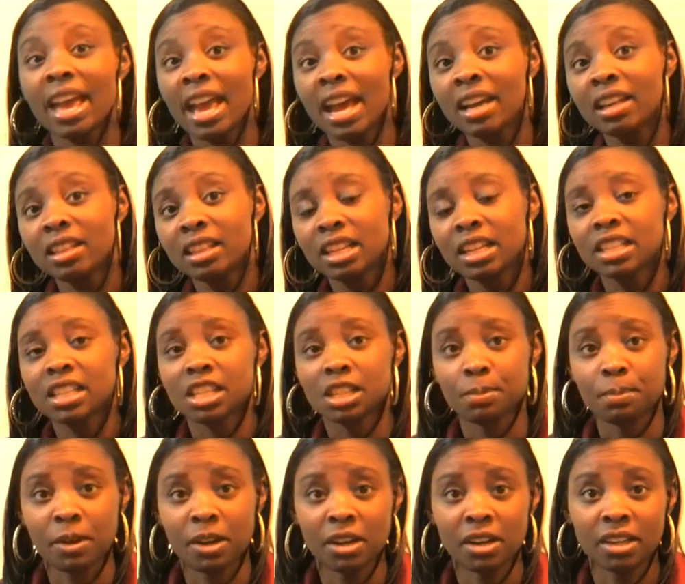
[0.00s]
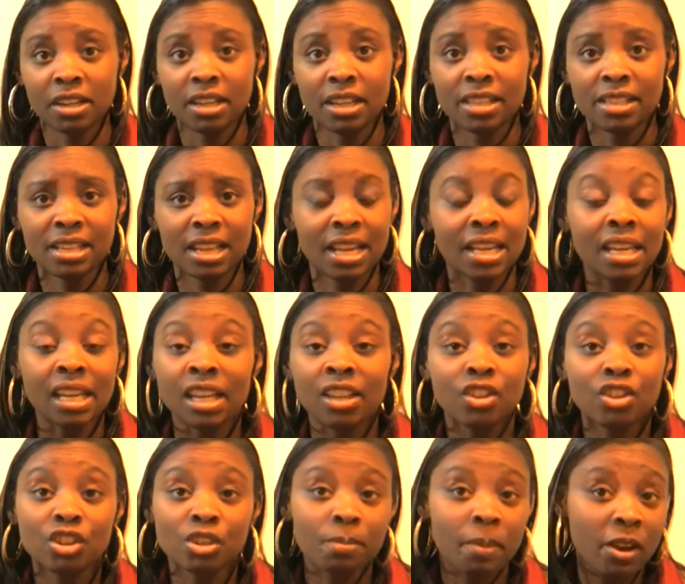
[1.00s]
ethnic disparities in
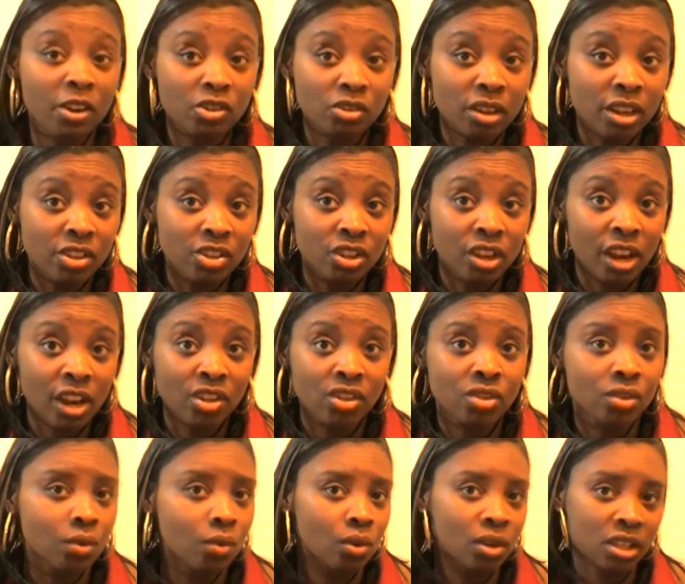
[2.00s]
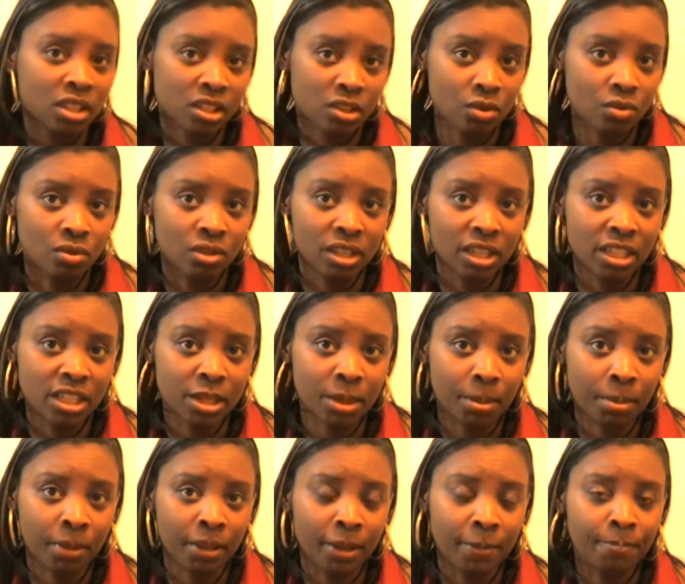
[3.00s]
either special education or school
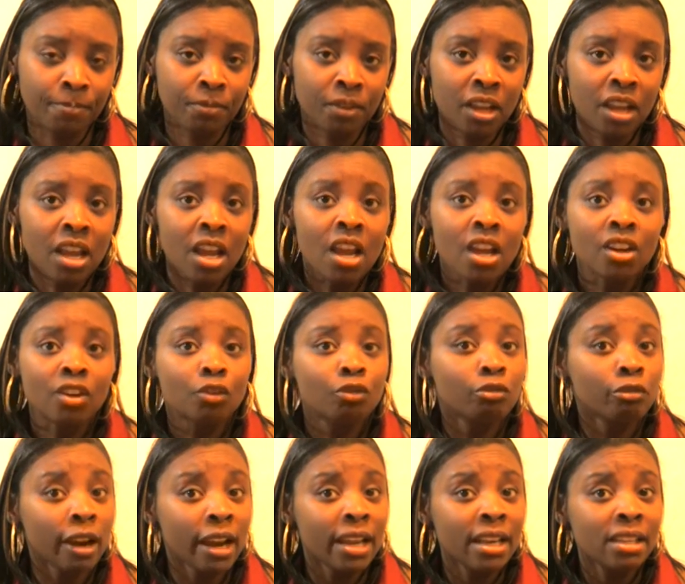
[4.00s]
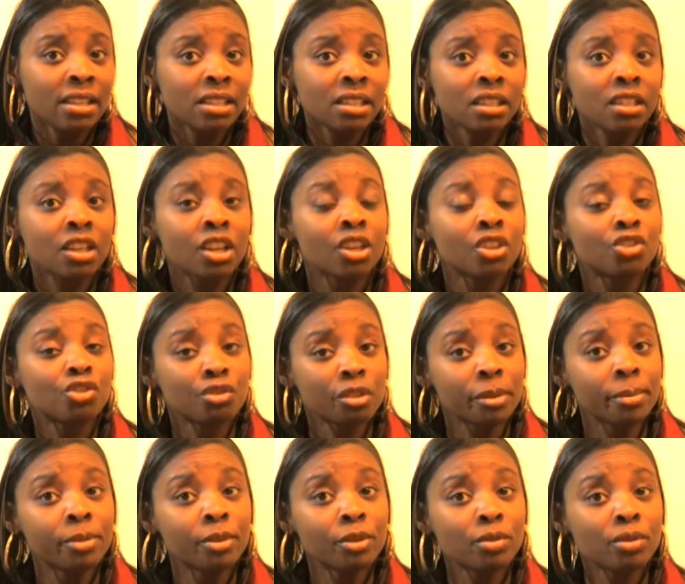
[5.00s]
discipline. race
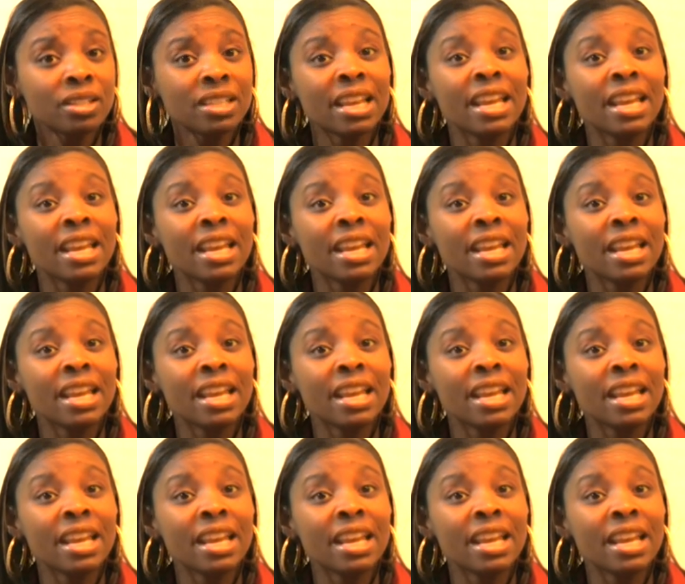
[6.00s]
contributes